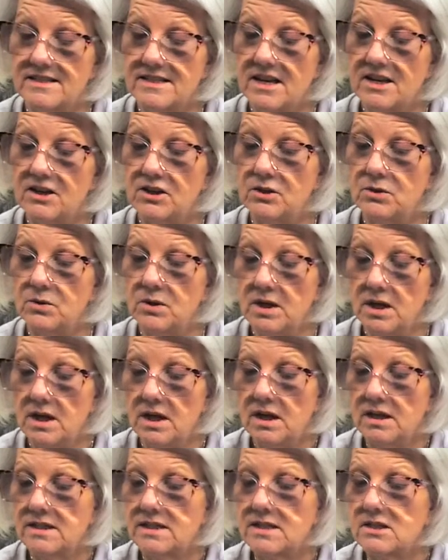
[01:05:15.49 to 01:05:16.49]
So
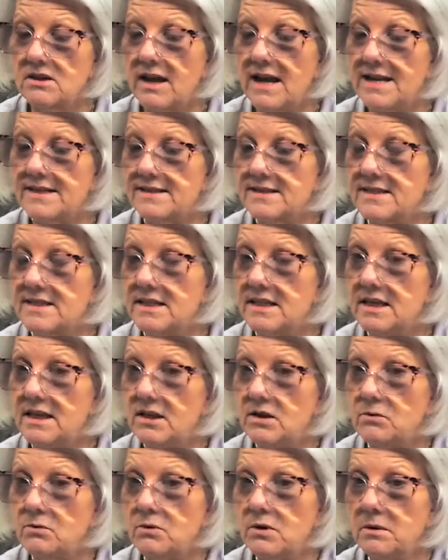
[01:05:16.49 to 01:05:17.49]
still has
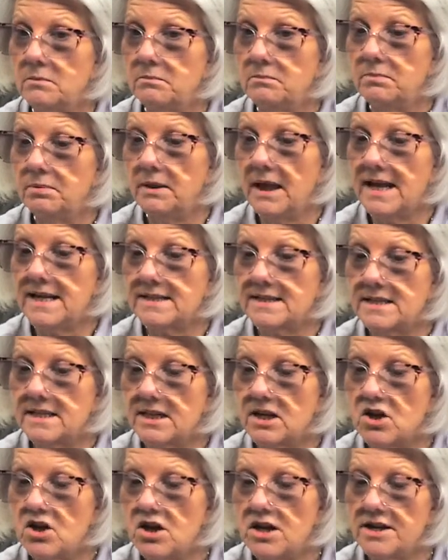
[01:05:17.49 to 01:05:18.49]
the
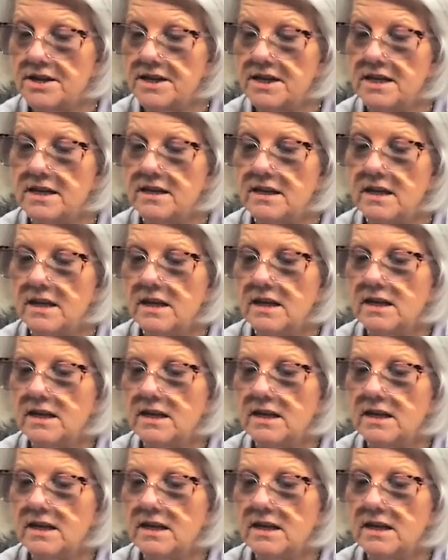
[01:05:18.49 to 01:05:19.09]
plastic on it.